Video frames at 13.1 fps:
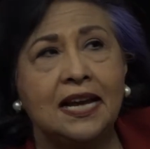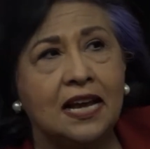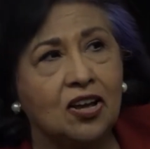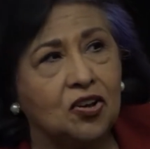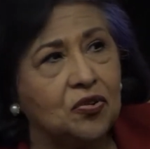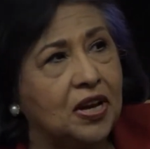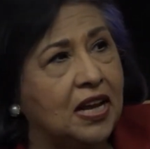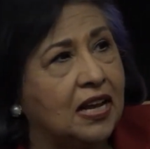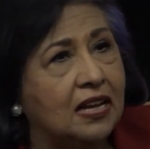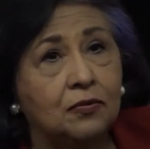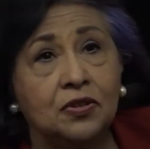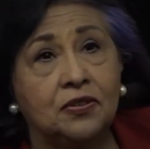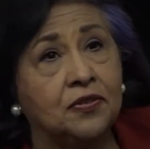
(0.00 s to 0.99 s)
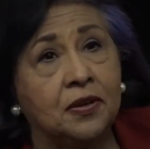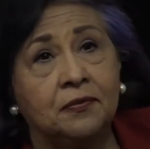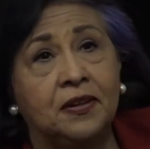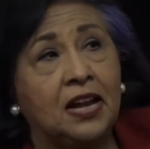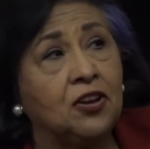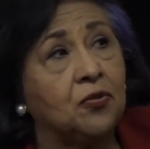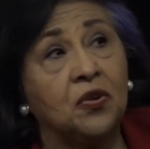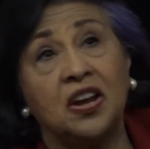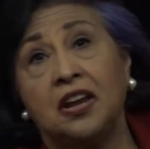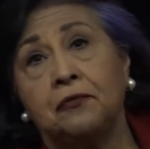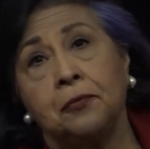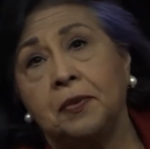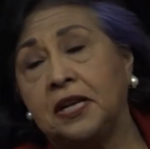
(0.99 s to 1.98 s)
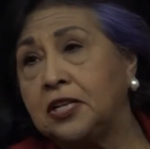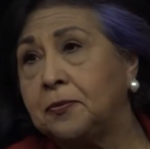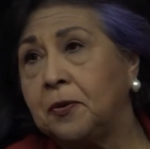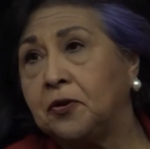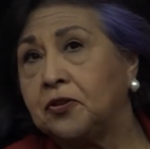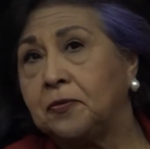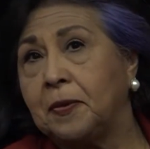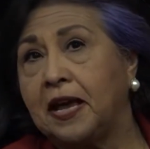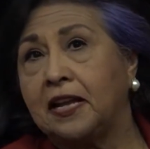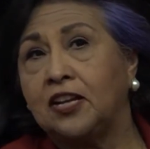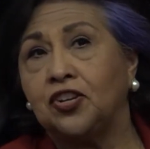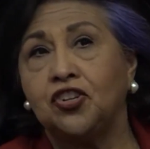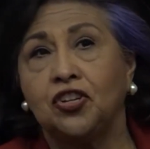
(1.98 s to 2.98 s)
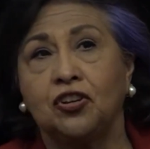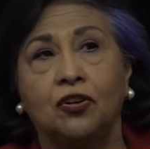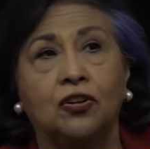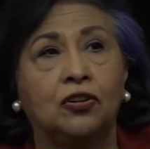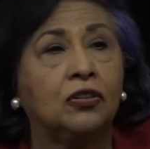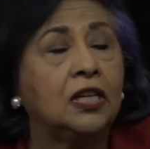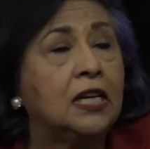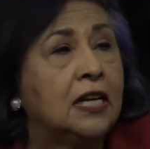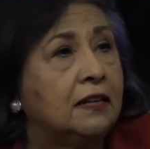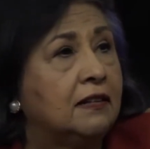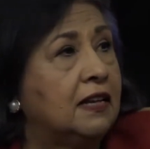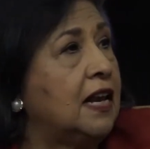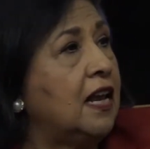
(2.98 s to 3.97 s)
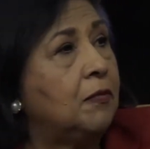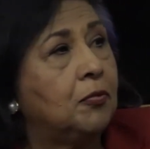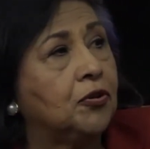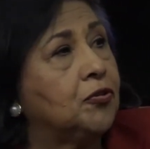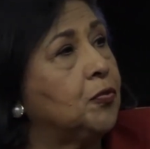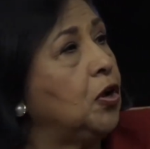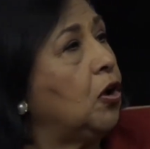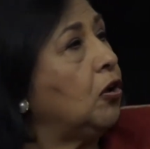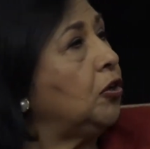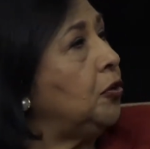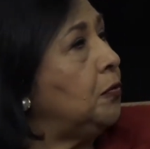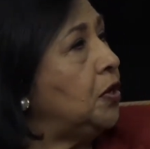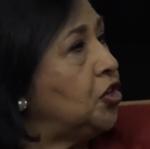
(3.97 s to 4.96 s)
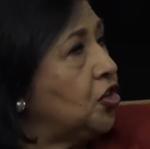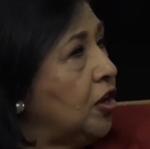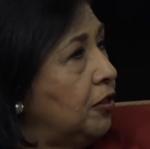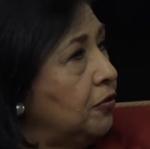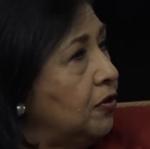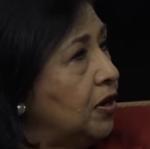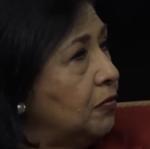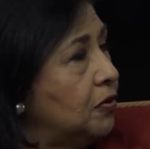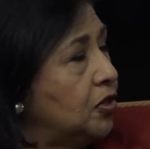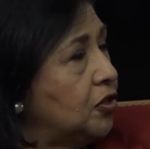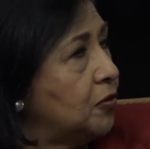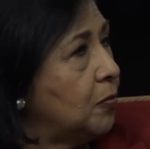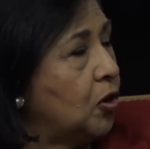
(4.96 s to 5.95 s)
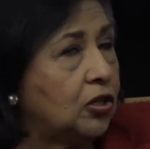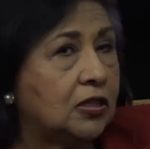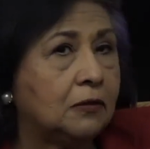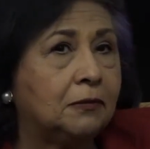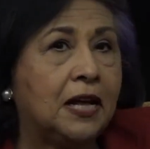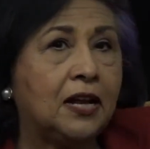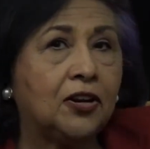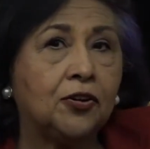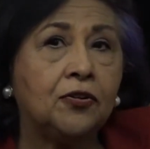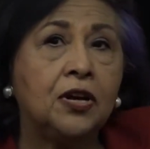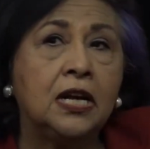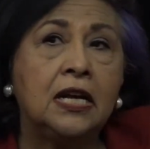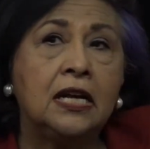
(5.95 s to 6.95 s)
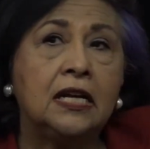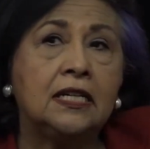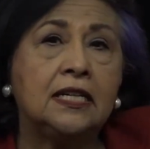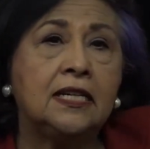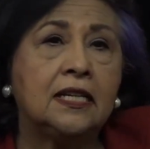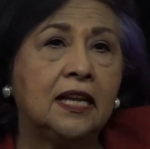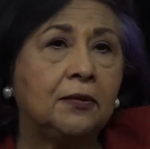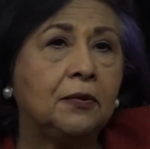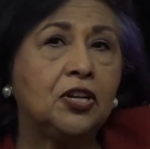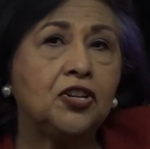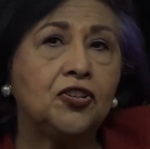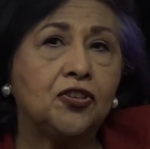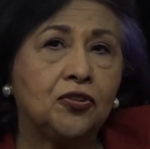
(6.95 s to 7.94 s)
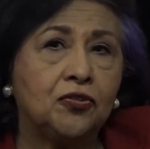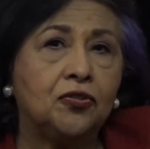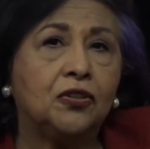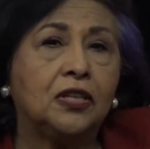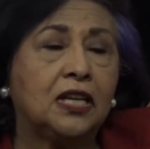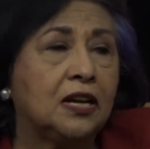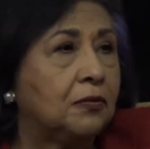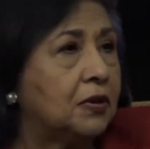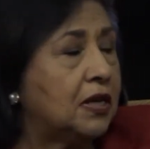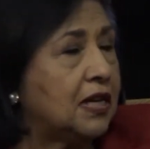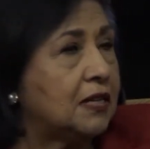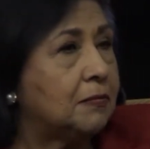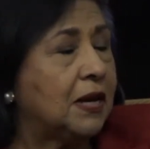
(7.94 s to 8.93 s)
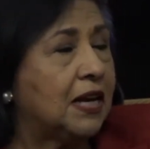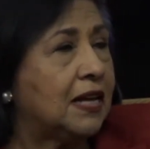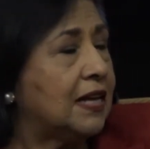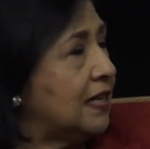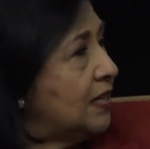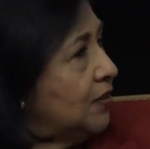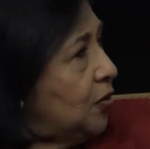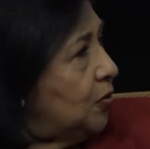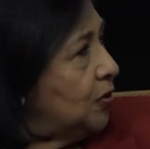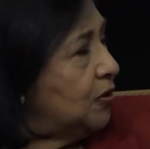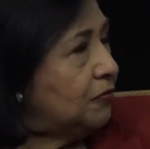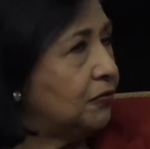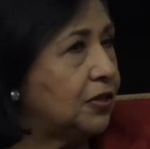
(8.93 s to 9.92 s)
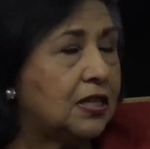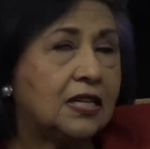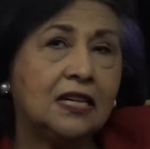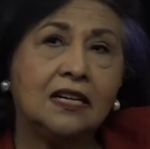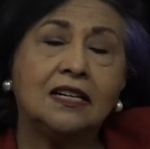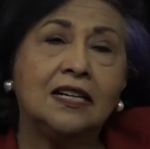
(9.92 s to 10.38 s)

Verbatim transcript: town, and it was about everybody spoke Spanish, and all the neighbors, we all knew each other, and it was a small little barrio. Until I went to school, then I realized, my God, it's a whole different uh,